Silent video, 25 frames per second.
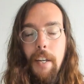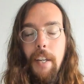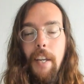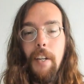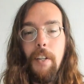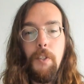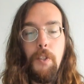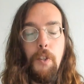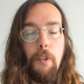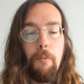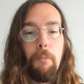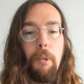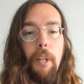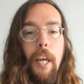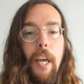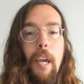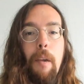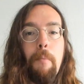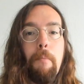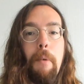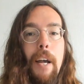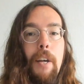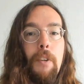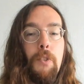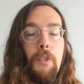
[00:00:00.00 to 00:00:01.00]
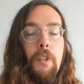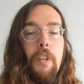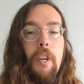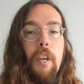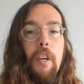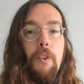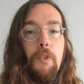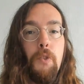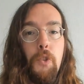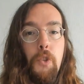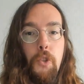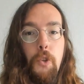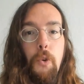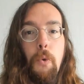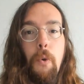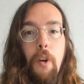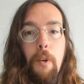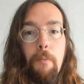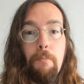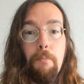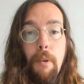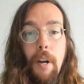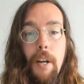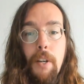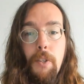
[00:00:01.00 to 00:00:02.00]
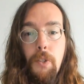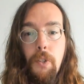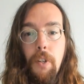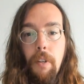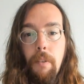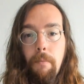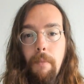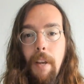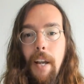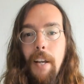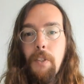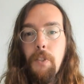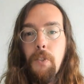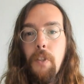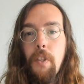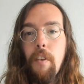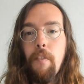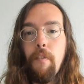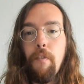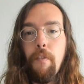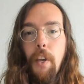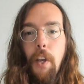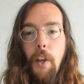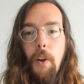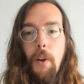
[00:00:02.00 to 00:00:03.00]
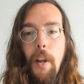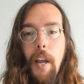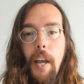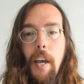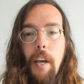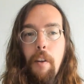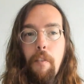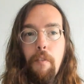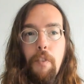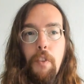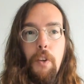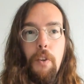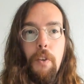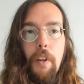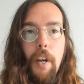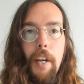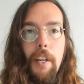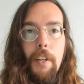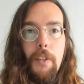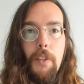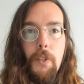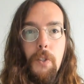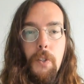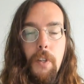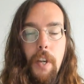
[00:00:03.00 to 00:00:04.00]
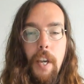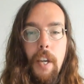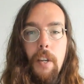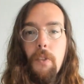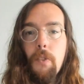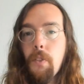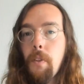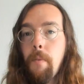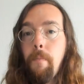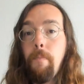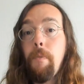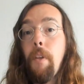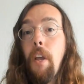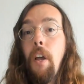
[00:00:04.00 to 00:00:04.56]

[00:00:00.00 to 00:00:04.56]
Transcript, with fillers: gets the blame as the steward president, as the figurehead of the United States.